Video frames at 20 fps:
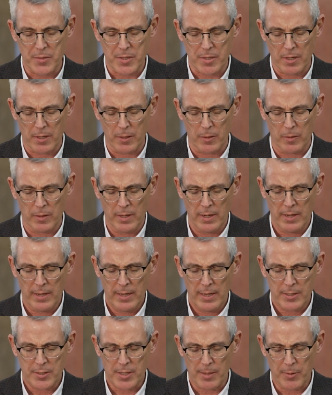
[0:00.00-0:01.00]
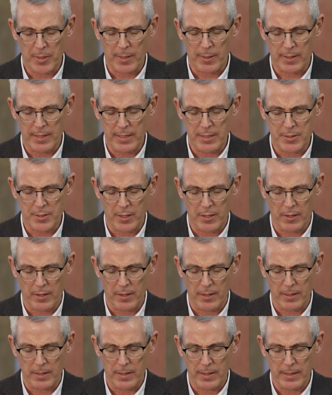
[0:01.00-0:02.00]
So some of the things that
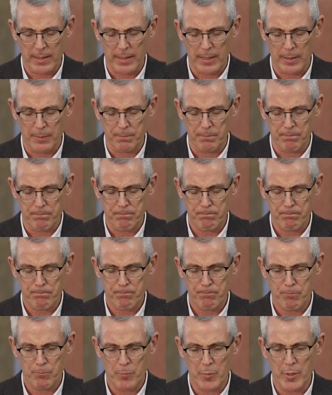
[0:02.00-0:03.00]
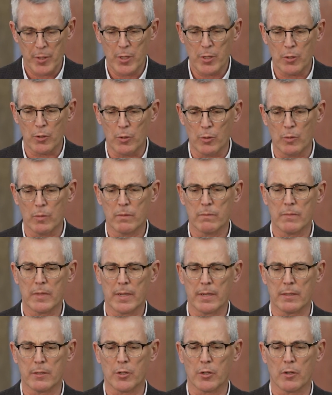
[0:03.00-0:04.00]
are new
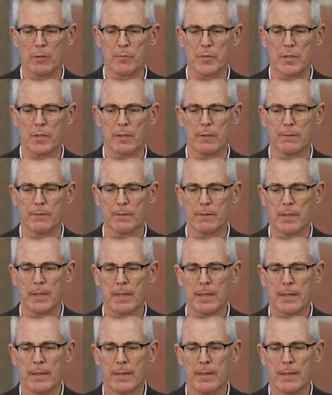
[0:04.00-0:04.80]
in terms of